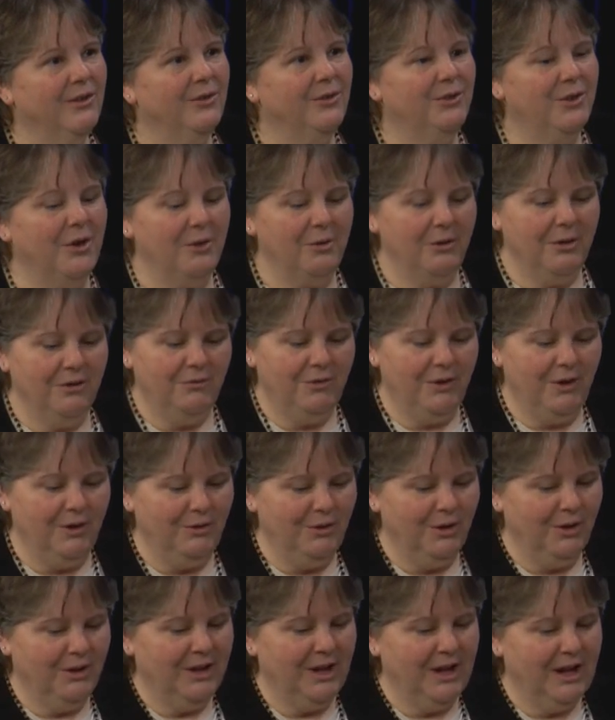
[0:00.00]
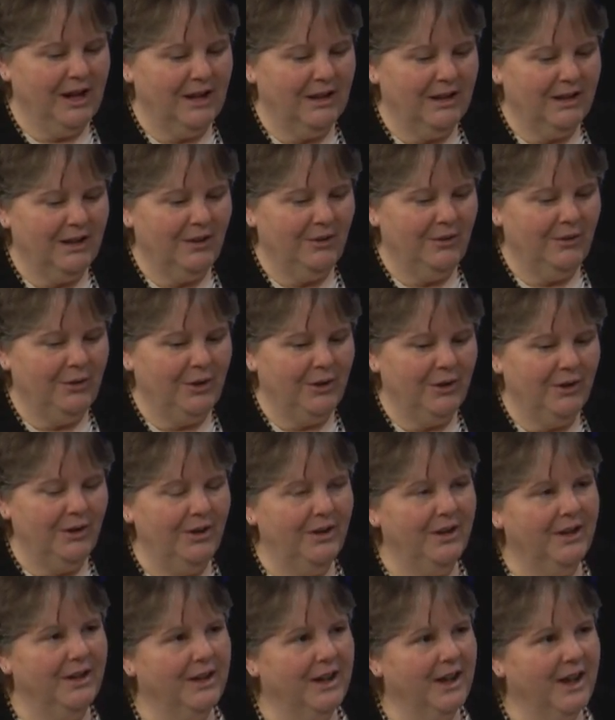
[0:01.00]
So if they're looking at a little
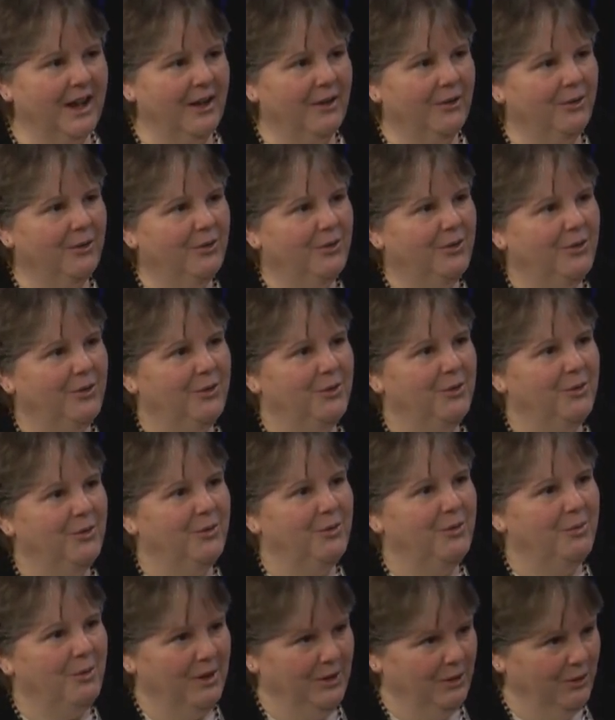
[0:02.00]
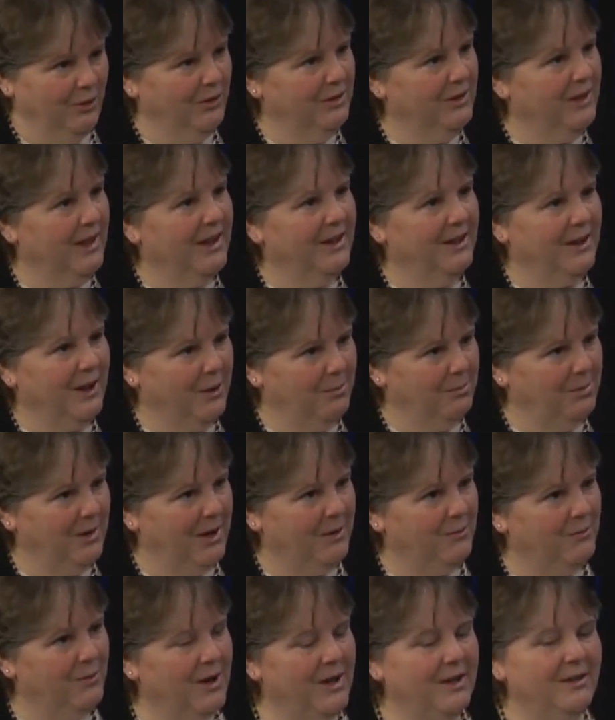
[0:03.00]
turtle and it has two what look like
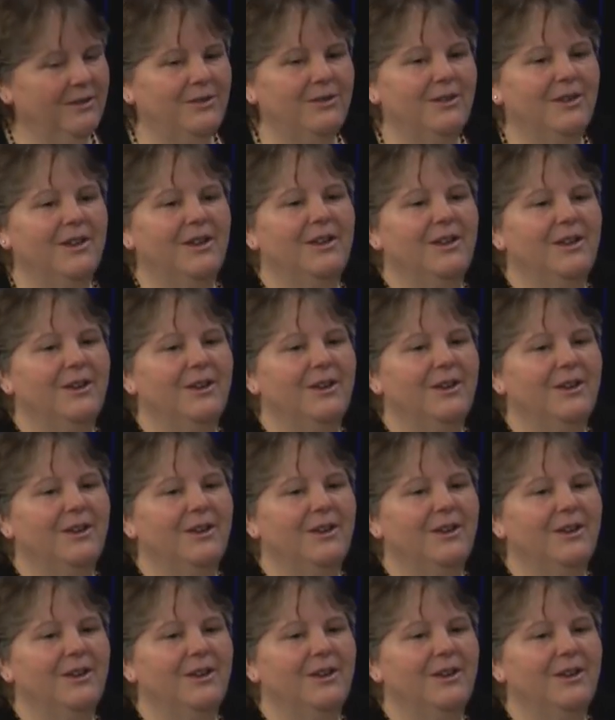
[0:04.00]
airplane wings,